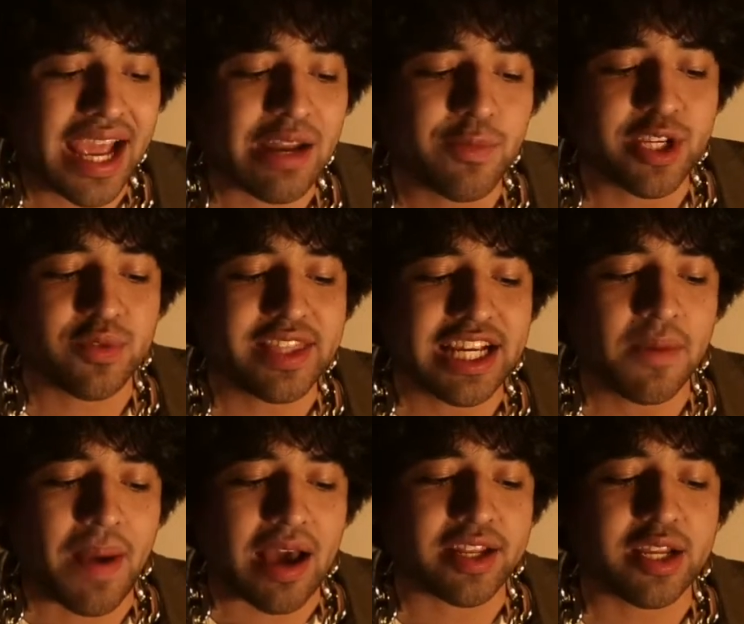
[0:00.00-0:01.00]
And when you think
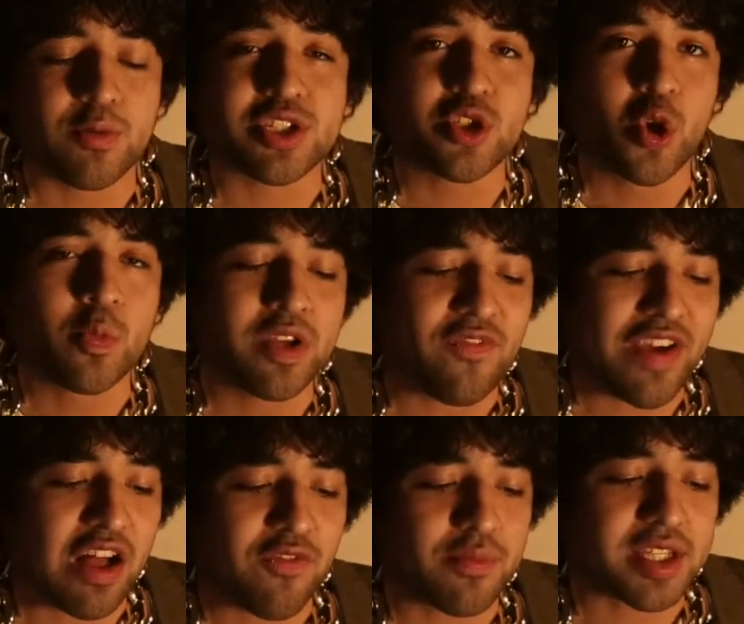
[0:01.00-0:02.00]
about it, it was doomed to
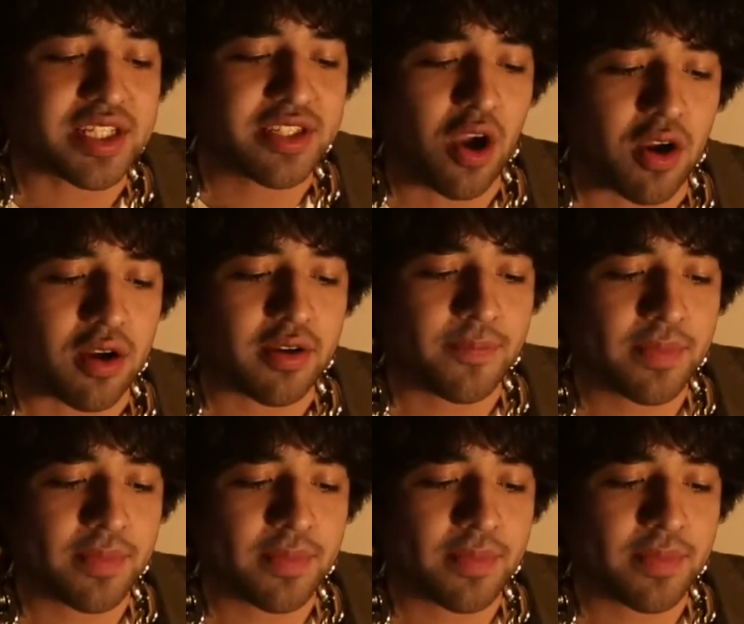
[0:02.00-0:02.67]
fail from the start.